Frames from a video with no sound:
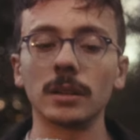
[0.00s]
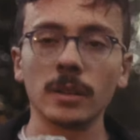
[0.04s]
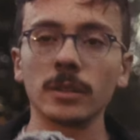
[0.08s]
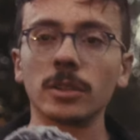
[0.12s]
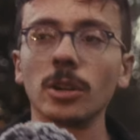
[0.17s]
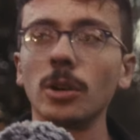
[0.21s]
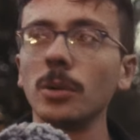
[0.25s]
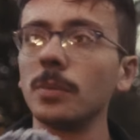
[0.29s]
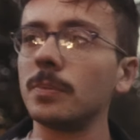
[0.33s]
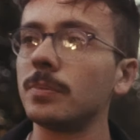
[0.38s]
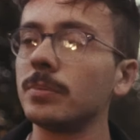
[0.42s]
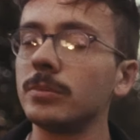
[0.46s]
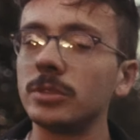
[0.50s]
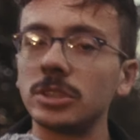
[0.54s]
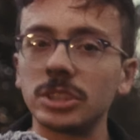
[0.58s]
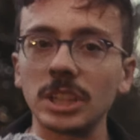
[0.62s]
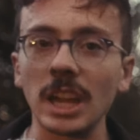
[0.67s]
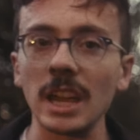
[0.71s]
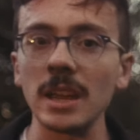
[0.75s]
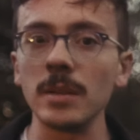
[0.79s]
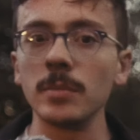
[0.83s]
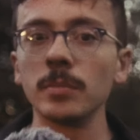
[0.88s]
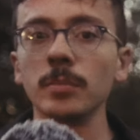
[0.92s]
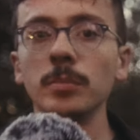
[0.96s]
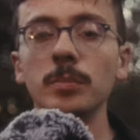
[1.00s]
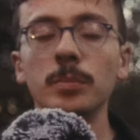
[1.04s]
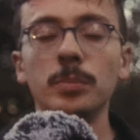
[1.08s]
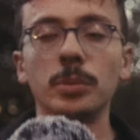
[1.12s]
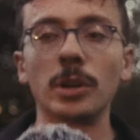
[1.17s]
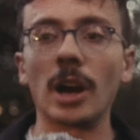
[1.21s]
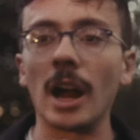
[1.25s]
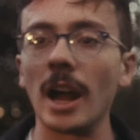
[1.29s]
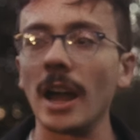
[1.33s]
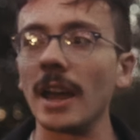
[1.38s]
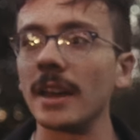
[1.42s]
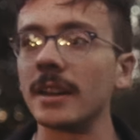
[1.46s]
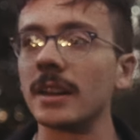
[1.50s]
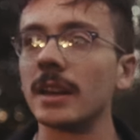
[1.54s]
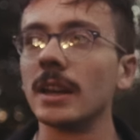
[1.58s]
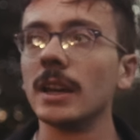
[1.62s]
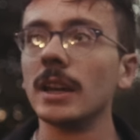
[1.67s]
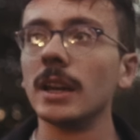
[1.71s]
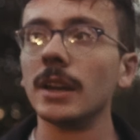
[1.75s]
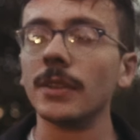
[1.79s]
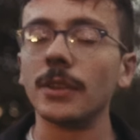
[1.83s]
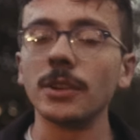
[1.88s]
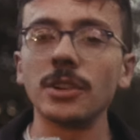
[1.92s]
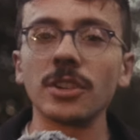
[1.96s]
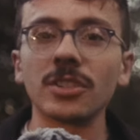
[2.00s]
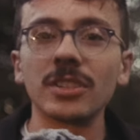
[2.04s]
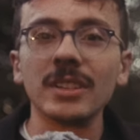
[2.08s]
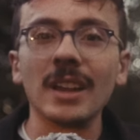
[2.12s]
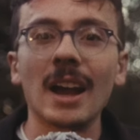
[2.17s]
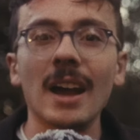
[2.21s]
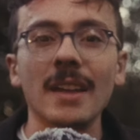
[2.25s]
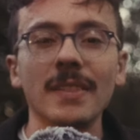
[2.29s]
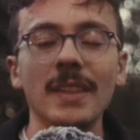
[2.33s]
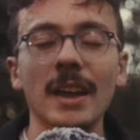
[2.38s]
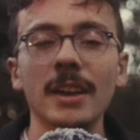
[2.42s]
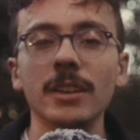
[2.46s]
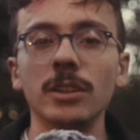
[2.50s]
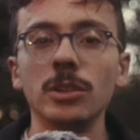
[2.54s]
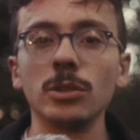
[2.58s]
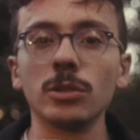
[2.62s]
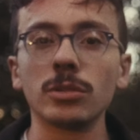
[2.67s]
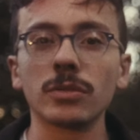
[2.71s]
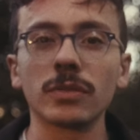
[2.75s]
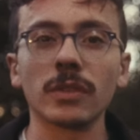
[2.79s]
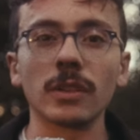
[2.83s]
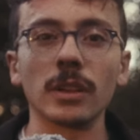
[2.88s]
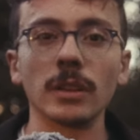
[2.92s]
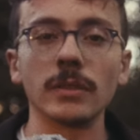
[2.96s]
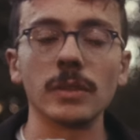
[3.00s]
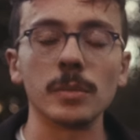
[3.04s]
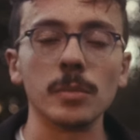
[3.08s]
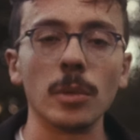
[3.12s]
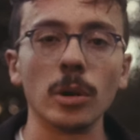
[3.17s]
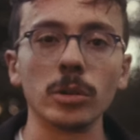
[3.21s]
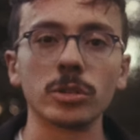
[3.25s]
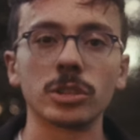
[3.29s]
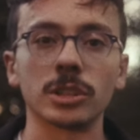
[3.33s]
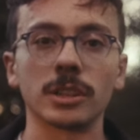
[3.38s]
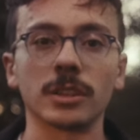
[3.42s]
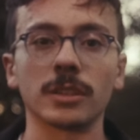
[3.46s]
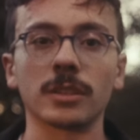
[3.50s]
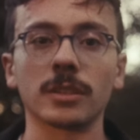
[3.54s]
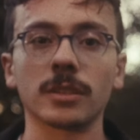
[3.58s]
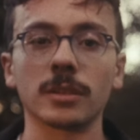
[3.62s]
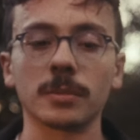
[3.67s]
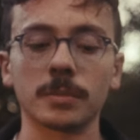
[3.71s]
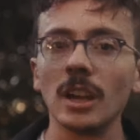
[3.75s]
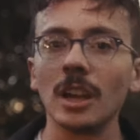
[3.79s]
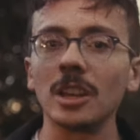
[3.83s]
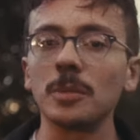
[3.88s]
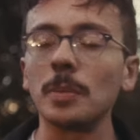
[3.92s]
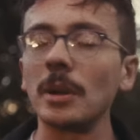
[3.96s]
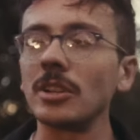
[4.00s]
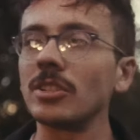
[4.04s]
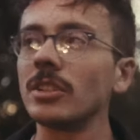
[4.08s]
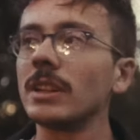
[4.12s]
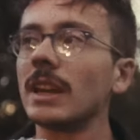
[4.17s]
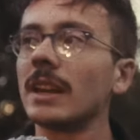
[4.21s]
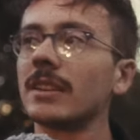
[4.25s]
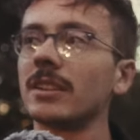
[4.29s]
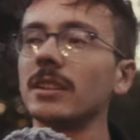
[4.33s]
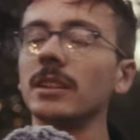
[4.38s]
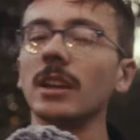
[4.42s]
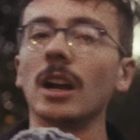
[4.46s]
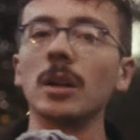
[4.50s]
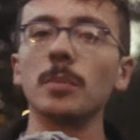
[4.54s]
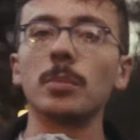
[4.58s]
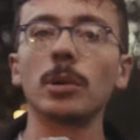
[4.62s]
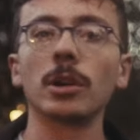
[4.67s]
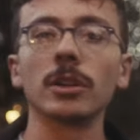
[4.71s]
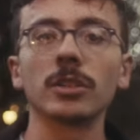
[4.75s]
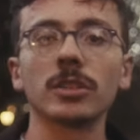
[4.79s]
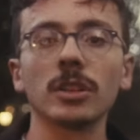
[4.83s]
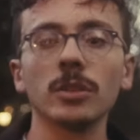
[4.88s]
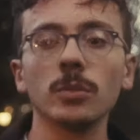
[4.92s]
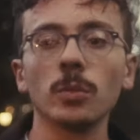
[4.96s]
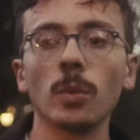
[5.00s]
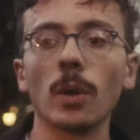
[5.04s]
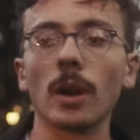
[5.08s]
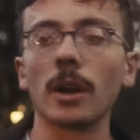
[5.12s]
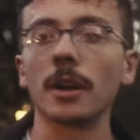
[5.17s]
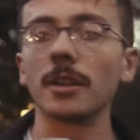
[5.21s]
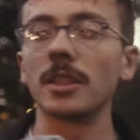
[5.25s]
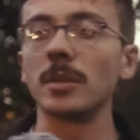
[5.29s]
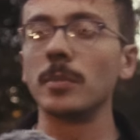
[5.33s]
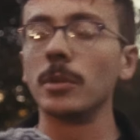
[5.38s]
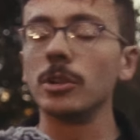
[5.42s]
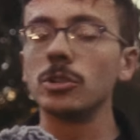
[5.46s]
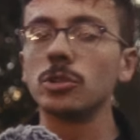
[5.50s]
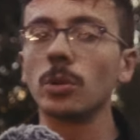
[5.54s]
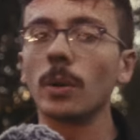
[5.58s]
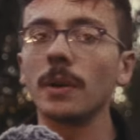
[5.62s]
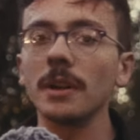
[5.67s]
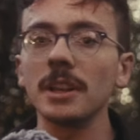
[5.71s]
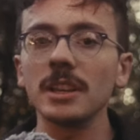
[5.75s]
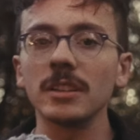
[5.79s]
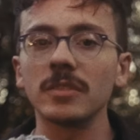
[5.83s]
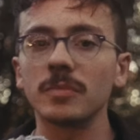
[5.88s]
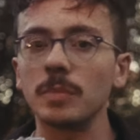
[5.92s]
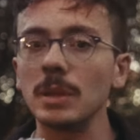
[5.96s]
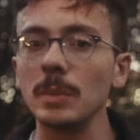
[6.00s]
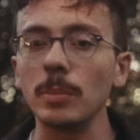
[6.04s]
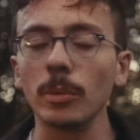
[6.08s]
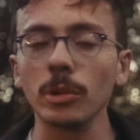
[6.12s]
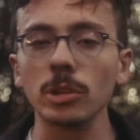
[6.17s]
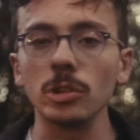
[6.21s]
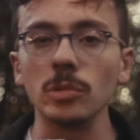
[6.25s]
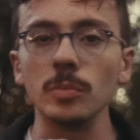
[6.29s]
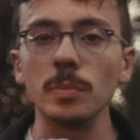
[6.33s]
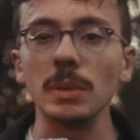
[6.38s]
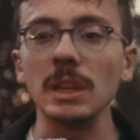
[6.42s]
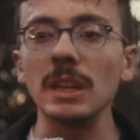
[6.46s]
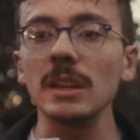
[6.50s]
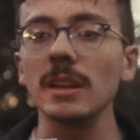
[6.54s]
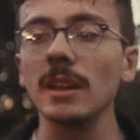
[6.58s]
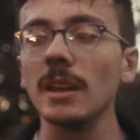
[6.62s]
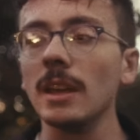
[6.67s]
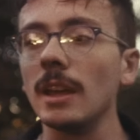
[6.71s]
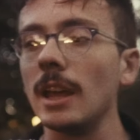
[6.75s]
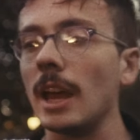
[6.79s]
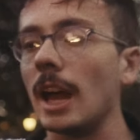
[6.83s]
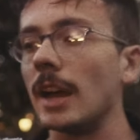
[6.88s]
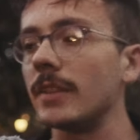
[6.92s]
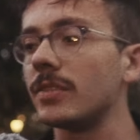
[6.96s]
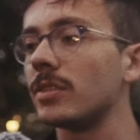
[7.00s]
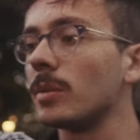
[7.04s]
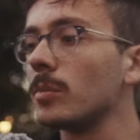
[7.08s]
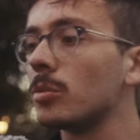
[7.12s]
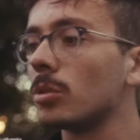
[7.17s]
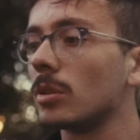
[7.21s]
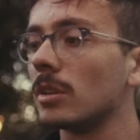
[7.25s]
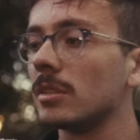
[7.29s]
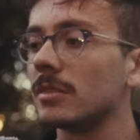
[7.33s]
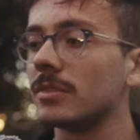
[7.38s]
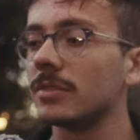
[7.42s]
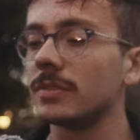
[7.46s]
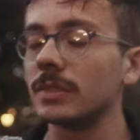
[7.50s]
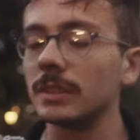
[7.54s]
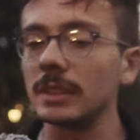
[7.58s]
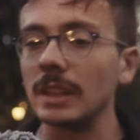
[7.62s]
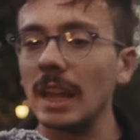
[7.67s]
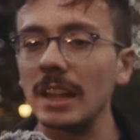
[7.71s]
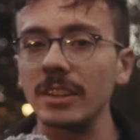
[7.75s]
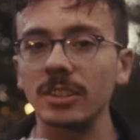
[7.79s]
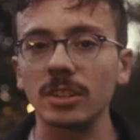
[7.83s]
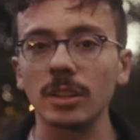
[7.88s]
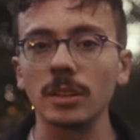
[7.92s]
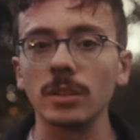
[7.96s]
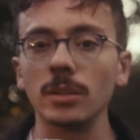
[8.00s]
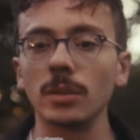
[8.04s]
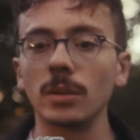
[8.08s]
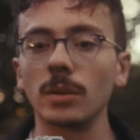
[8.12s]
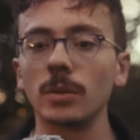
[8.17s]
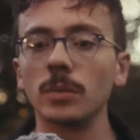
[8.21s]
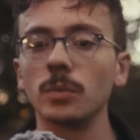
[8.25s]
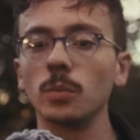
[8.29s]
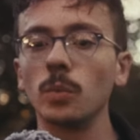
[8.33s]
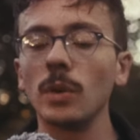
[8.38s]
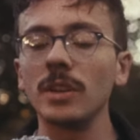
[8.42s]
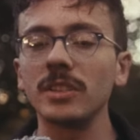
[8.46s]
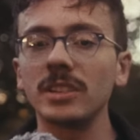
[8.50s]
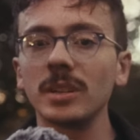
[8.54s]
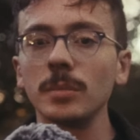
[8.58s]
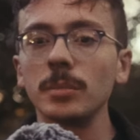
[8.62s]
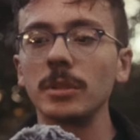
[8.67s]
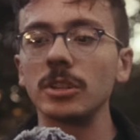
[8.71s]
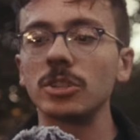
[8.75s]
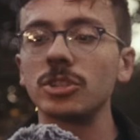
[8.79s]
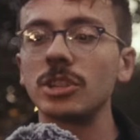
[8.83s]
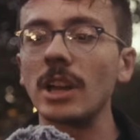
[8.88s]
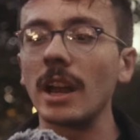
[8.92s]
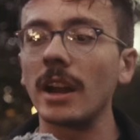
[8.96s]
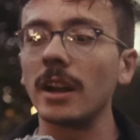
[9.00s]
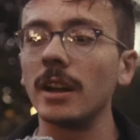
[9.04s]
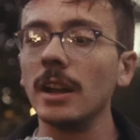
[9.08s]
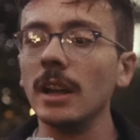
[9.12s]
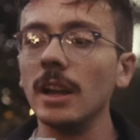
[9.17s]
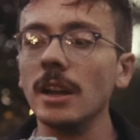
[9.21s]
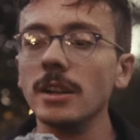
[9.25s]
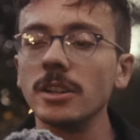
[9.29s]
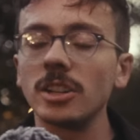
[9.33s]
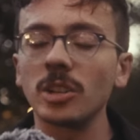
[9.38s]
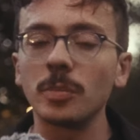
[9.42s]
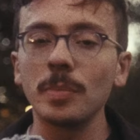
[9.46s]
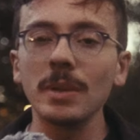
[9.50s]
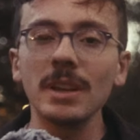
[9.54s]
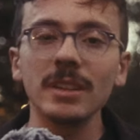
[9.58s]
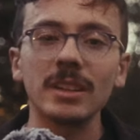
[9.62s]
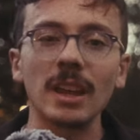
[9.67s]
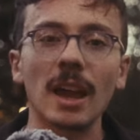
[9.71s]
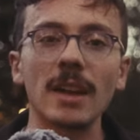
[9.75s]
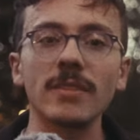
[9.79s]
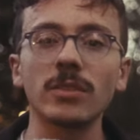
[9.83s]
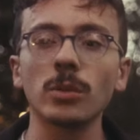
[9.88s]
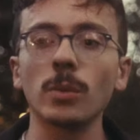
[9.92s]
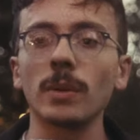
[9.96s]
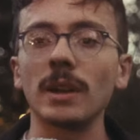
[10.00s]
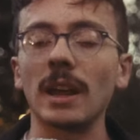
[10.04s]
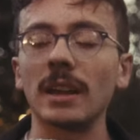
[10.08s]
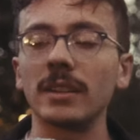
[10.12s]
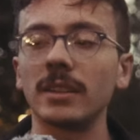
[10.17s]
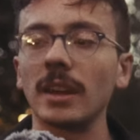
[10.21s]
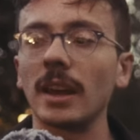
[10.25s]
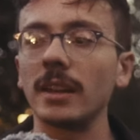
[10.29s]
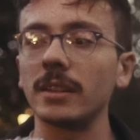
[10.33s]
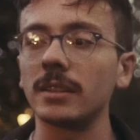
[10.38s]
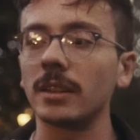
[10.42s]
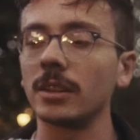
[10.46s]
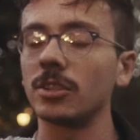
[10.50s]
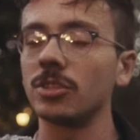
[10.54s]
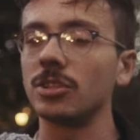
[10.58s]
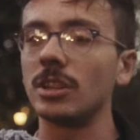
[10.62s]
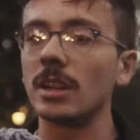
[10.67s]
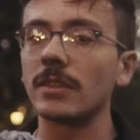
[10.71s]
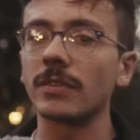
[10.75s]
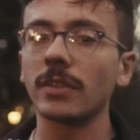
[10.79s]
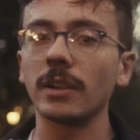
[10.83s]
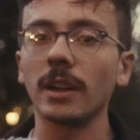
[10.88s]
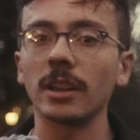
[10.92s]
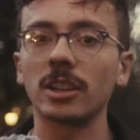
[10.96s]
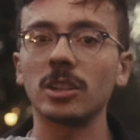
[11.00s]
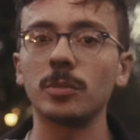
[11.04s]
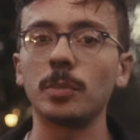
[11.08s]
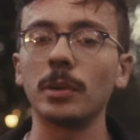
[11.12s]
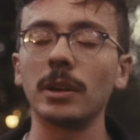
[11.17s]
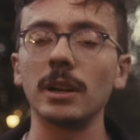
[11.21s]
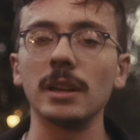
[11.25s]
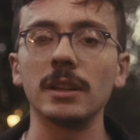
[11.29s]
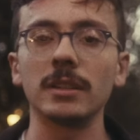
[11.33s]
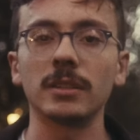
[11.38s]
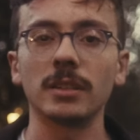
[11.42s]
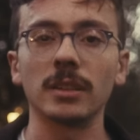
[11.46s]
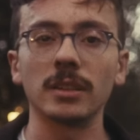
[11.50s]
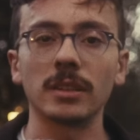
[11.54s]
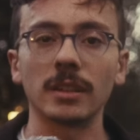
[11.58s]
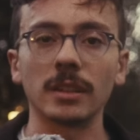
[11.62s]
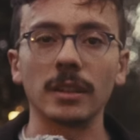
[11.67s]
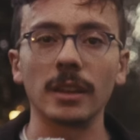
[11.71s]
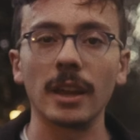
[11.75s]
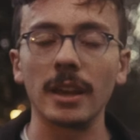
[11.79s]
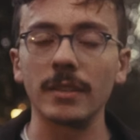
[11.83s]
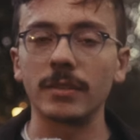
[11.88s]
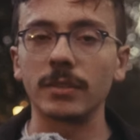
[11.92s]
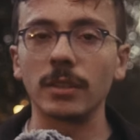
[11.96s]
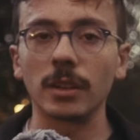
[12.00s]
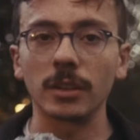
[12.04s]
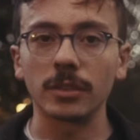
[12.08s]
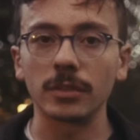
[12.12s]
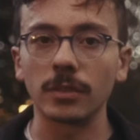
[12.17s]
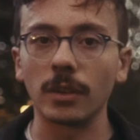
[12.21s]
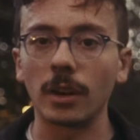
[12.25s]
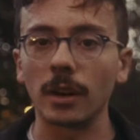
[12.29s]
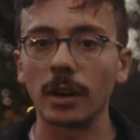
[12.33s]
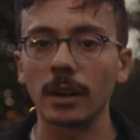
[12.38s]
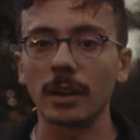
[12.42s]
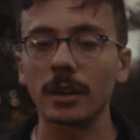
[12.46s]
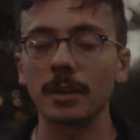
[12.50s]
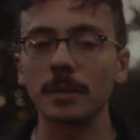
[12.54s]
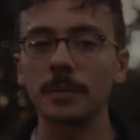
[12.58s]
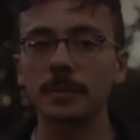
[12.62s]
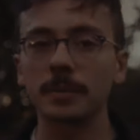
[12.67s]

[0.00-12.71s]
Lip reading: So shame, pride, they're just not that useful of emotions, especially as a young person where the majority of people you meet have some sort of lesson or wisdom to share just because everyone has had such different experiences in life thus far.